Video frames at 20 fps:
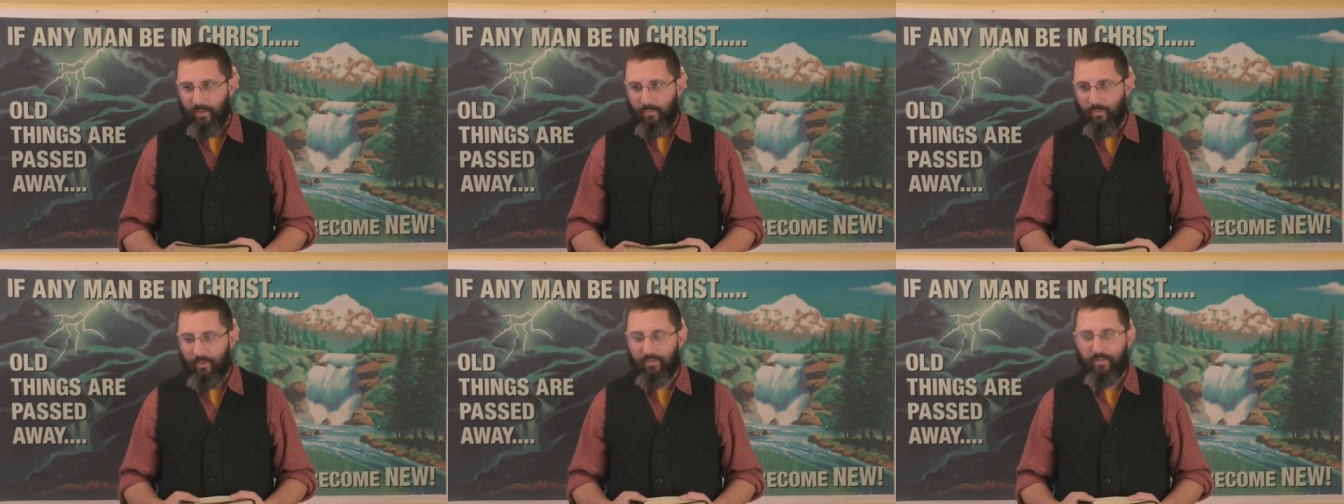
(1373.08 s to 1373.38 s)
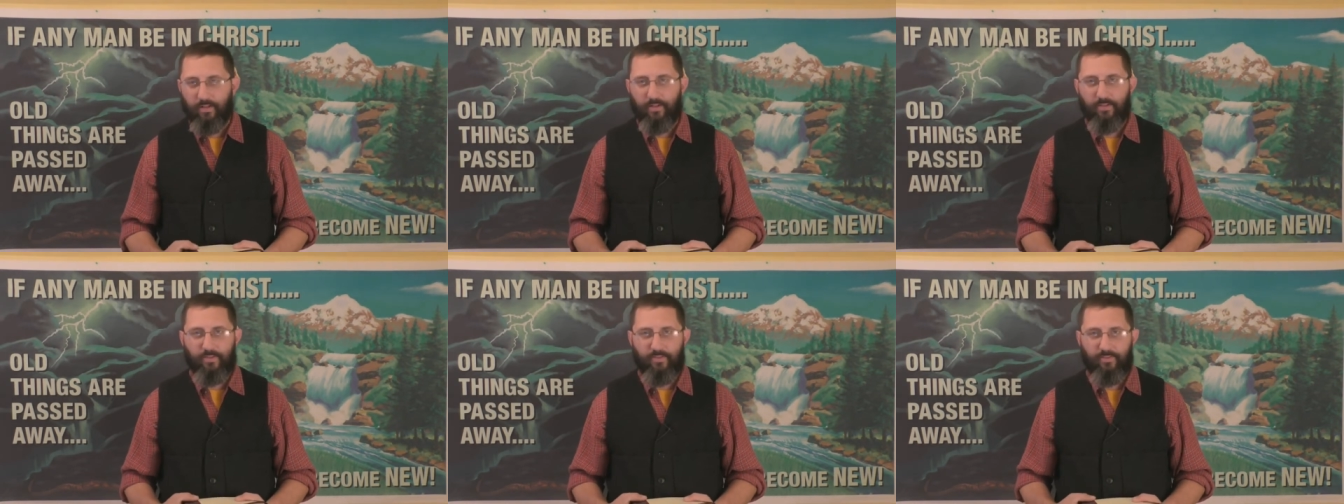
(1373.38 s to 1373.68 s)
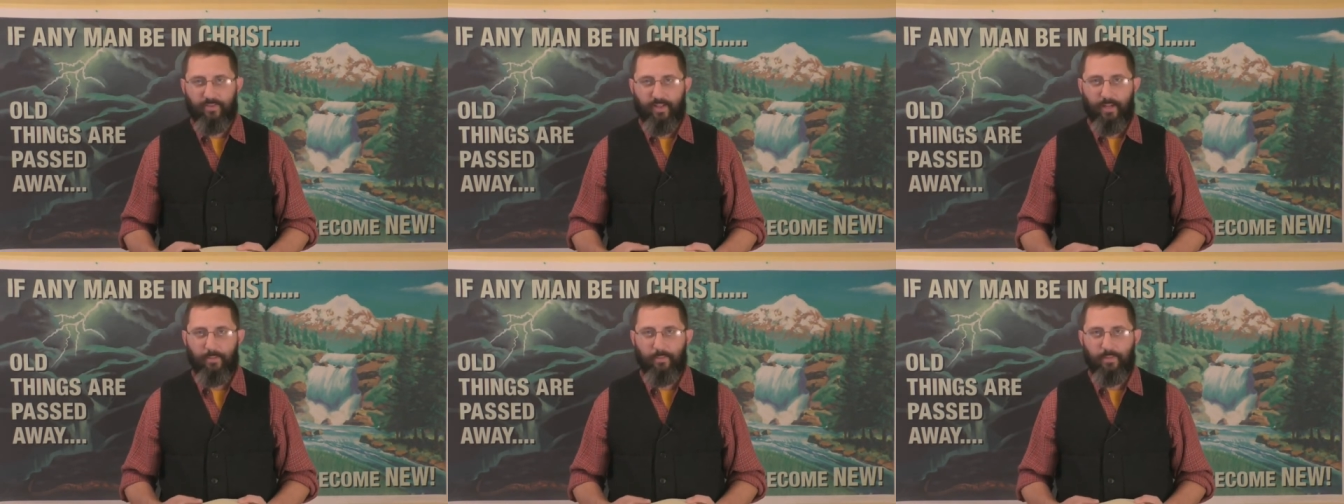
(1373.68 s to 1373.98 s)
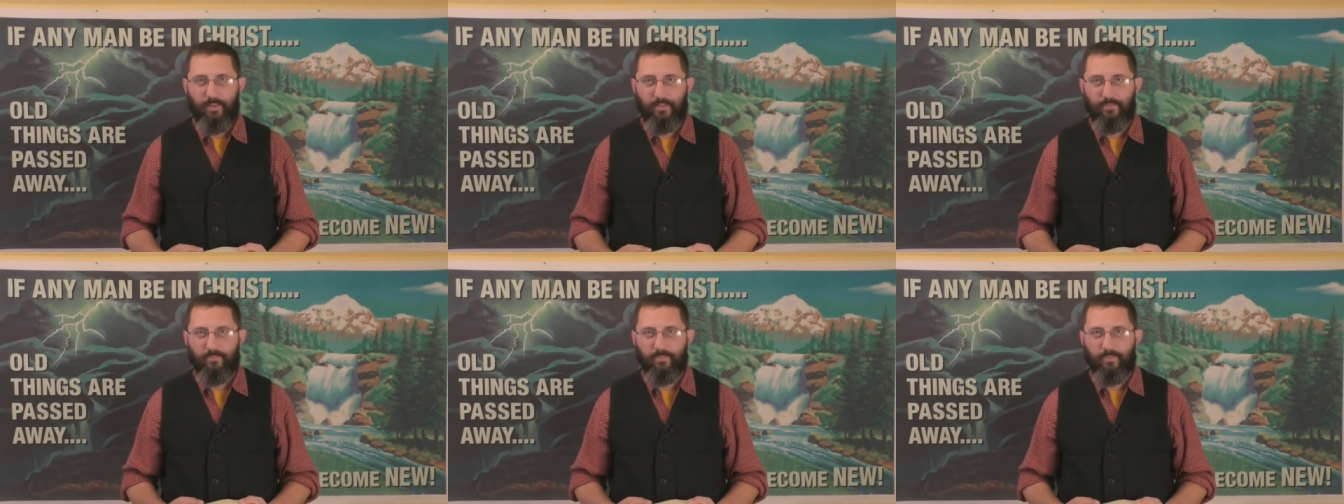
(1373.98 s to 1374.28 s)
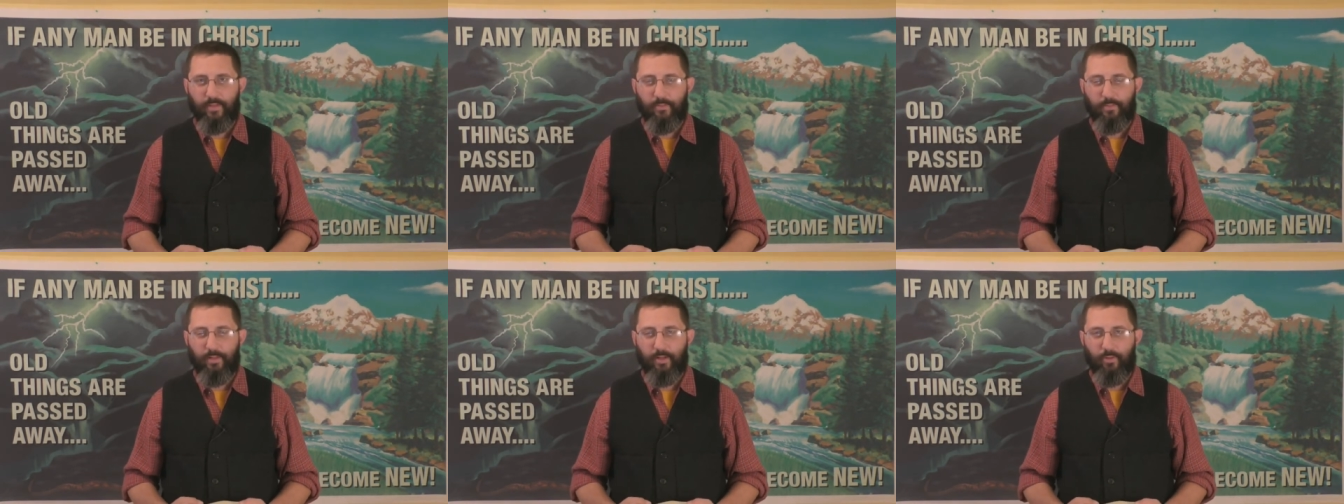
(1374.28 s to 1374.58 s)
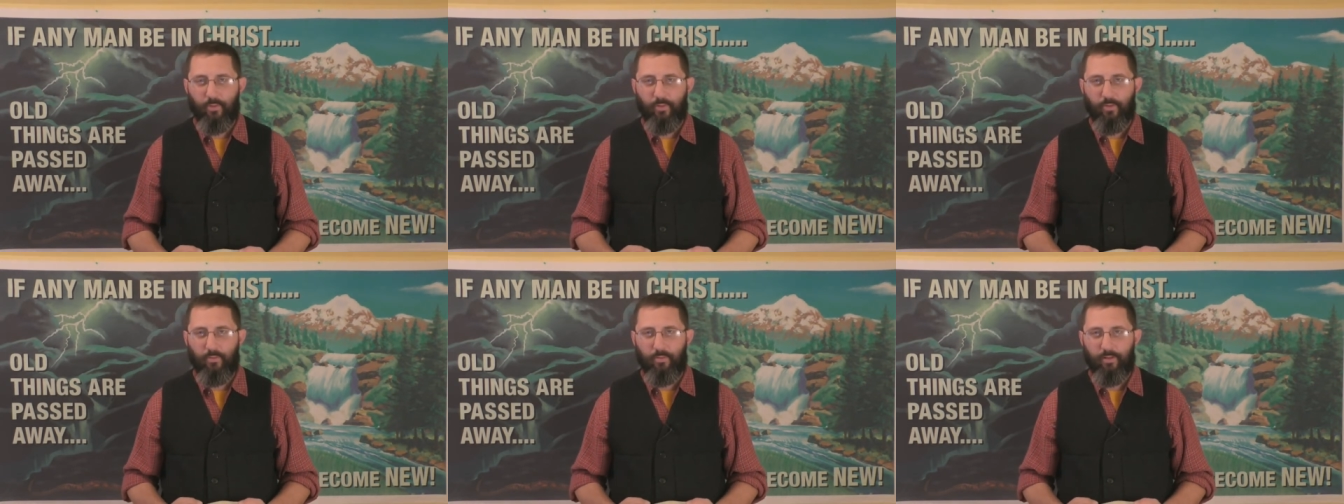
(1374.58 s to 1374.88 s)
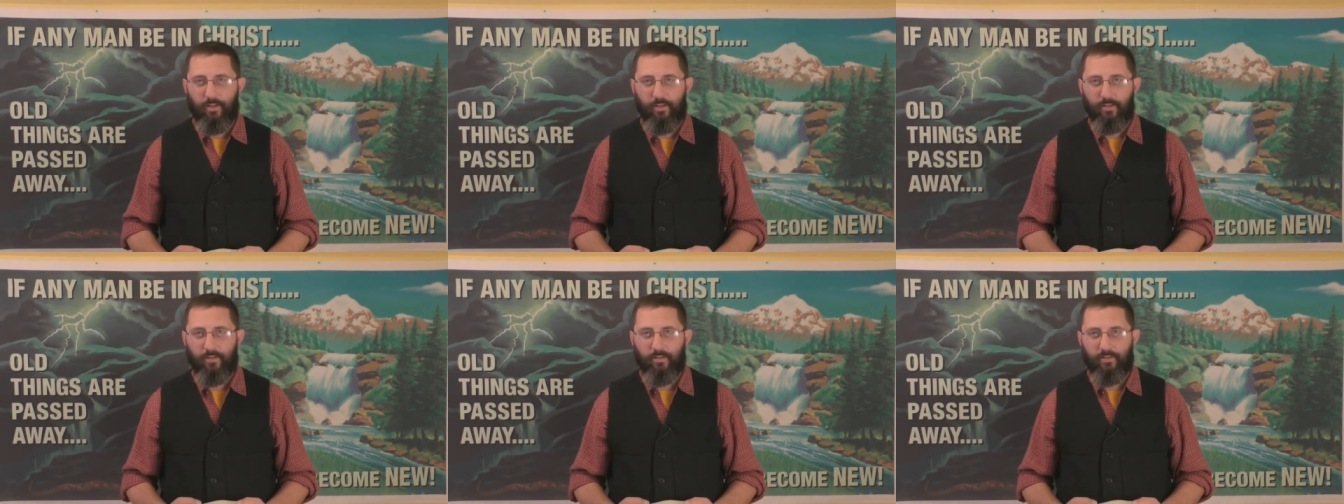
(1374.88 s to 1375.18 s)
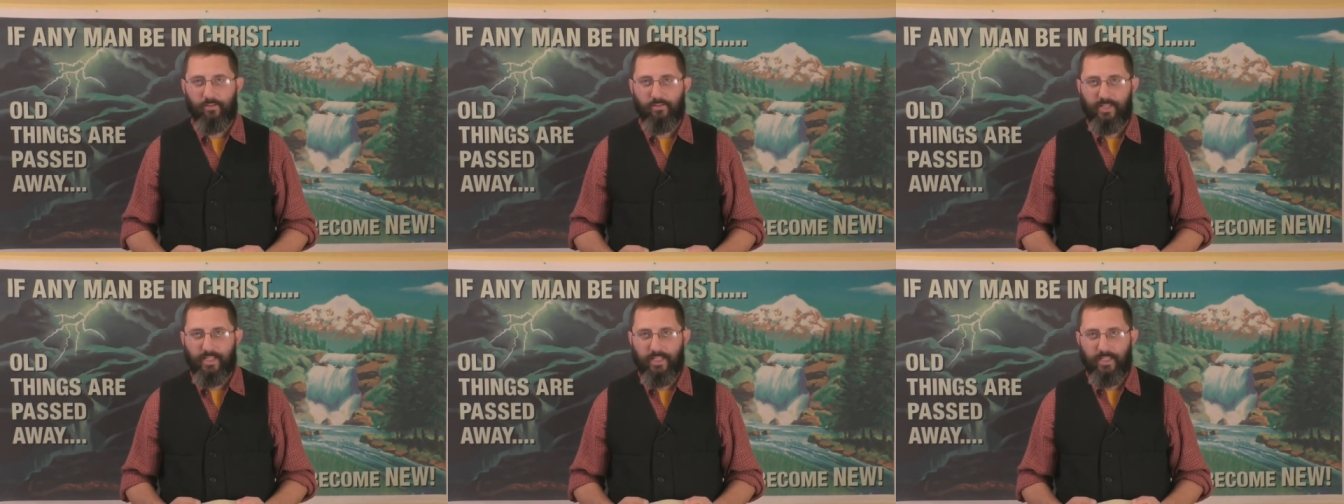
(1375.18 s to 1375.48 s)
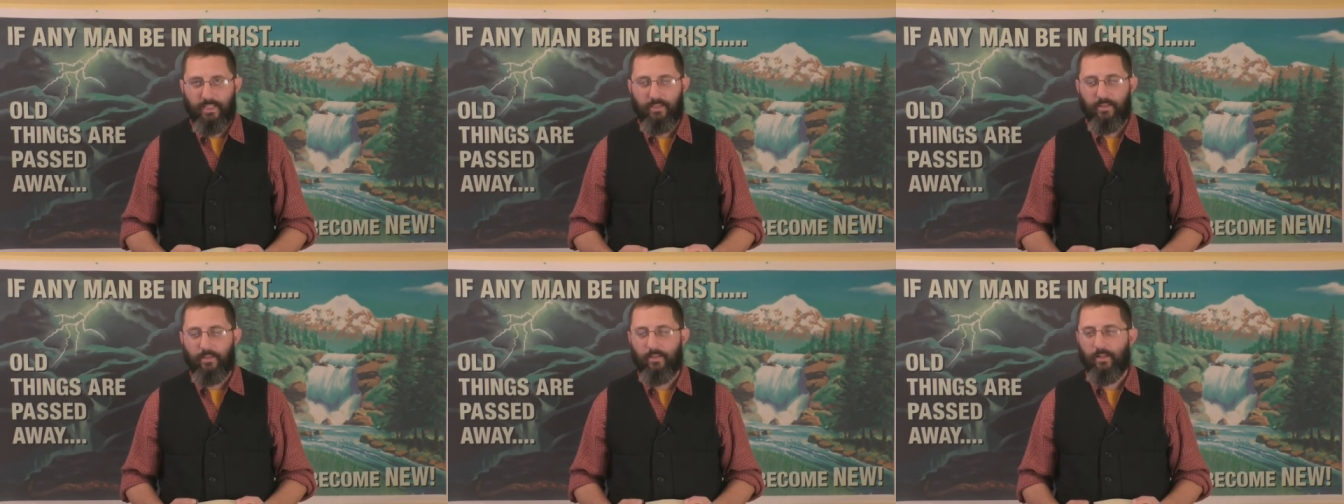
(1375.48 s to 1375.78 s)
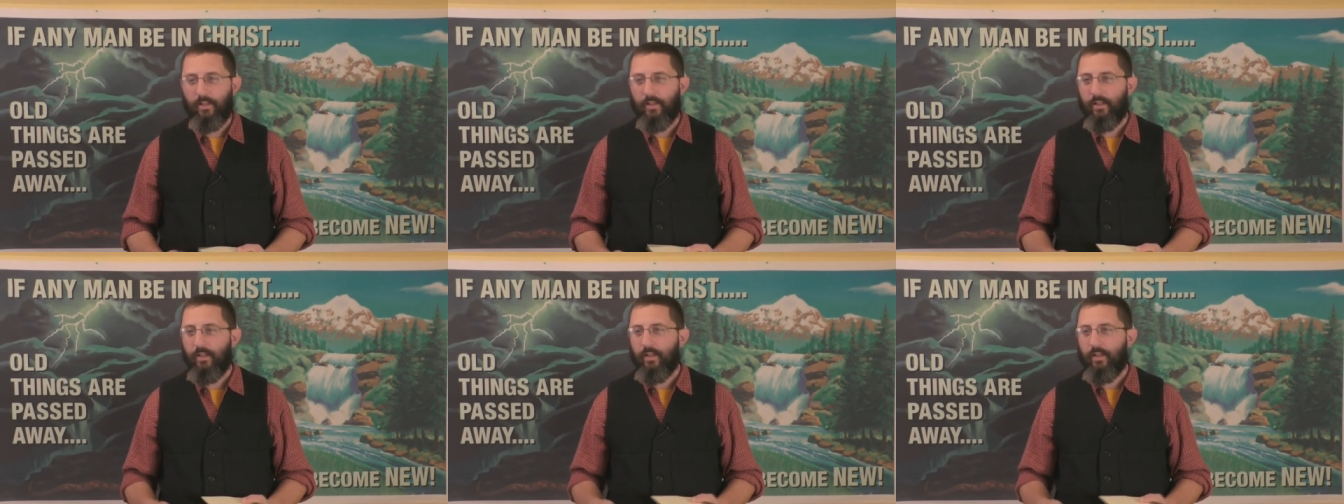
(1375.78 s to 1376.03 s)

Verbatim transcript: went there as a family, and my older brother Dean